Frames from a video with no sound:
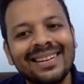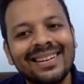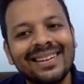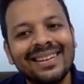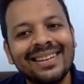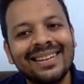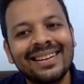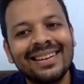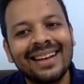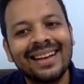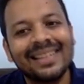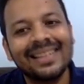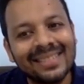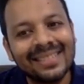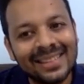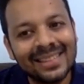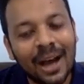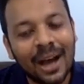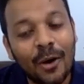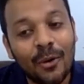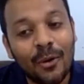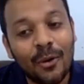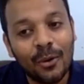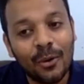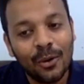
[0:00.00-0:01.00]
And this is
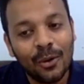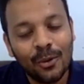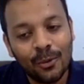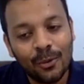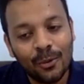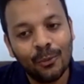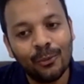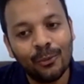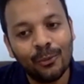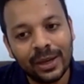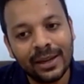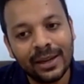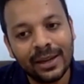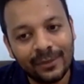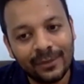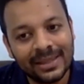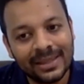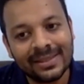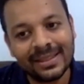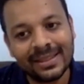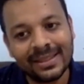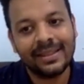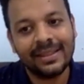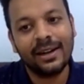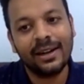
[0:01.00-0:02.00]
how we, we
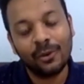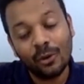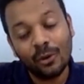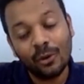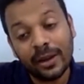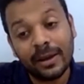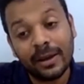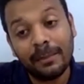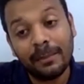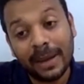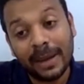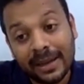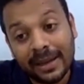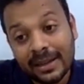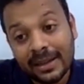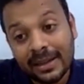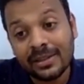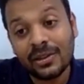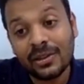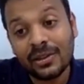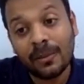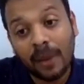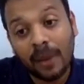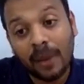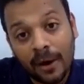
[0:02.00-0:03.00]
say that, okay,
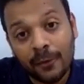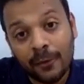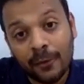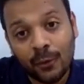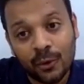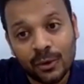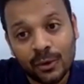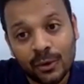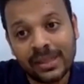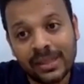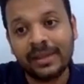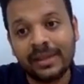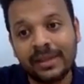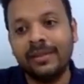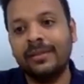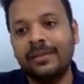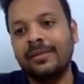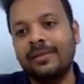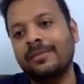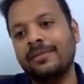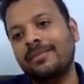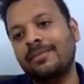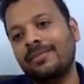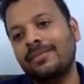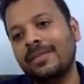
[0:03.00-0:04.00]
magnesium are forsaken.
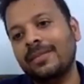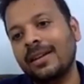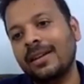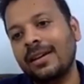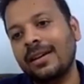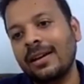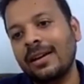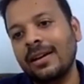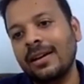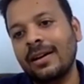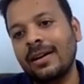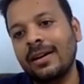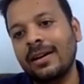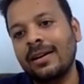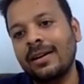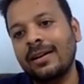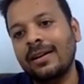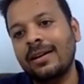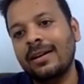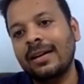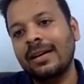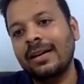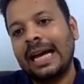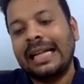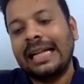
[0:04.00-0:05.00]

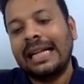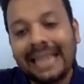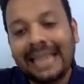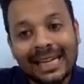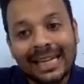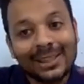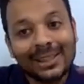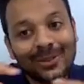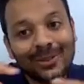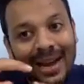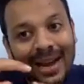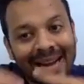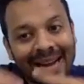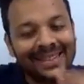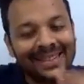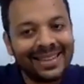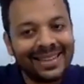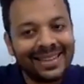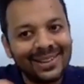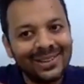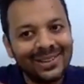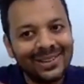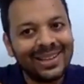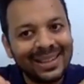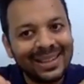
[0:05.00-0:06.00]
And that's why I
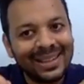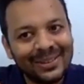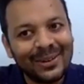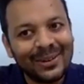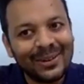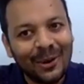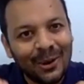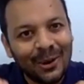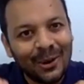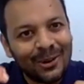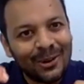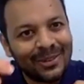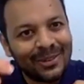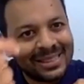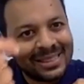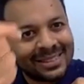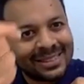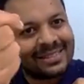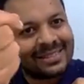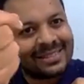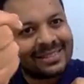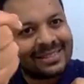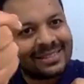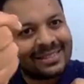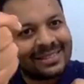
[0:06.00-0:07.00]
tell you that, you know,
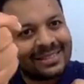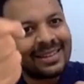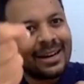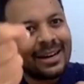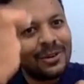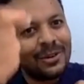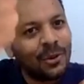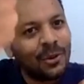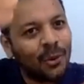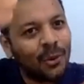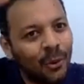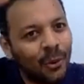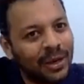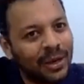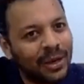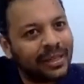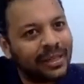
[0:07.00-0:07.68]
always try to go